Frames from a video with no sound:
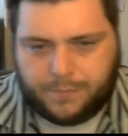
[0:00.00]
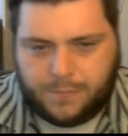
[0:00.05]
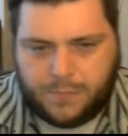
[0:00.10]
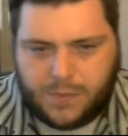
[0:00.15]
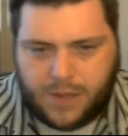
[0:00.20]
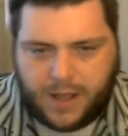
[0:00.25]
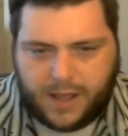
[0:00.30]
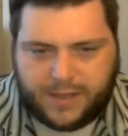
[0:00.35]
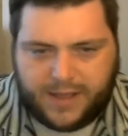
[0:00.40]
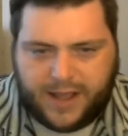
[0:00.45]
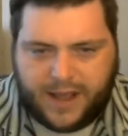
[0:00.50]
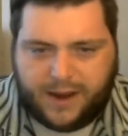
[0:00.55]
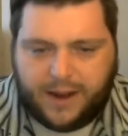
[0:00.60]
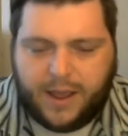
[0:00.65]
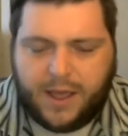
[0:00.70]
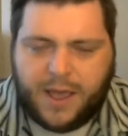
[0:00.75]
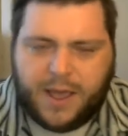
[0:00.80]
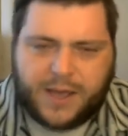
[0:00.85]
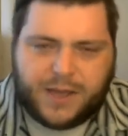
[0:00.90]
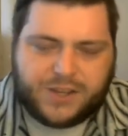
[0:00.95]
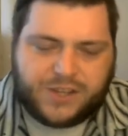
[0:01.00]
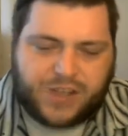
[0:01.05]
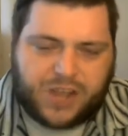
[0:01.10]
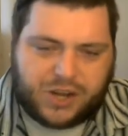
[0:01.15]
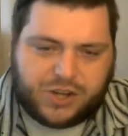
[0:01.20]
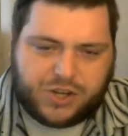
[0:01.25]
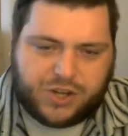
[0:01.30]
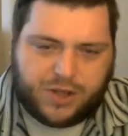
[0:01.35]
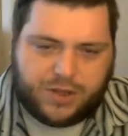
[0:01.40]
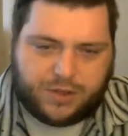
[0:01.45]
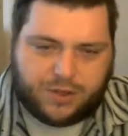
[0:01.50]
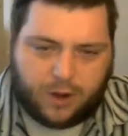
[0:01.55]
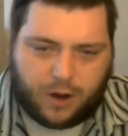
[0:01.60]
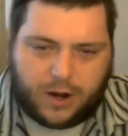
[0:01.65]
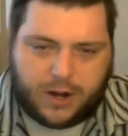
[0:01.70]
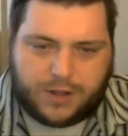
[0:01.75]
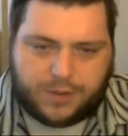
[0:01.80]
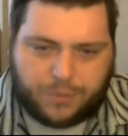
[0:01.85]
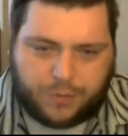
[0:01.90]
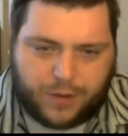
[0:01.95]
then Section
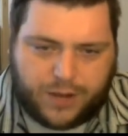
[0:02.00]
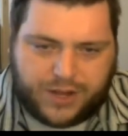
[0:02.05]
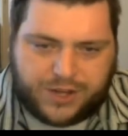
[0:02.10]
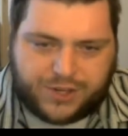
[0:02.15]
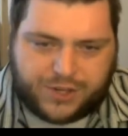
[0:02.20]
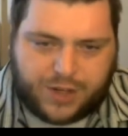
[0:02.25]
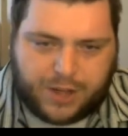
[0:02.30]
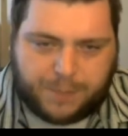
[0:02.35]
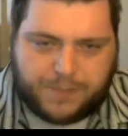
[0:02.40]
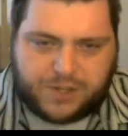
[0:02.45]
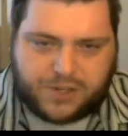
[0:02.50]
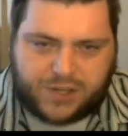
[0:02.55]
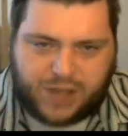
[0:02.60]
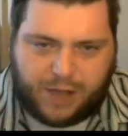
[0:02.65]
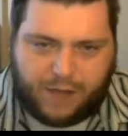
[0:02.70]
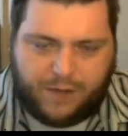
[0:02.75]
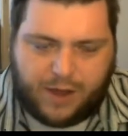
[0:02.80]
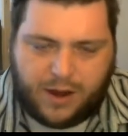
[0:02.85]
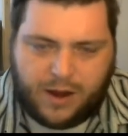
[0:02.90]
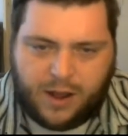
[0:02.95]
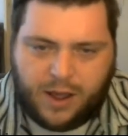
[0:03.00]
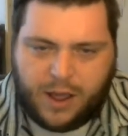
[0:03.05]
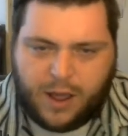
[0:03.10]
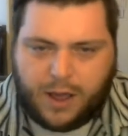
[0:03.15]
33 sub 7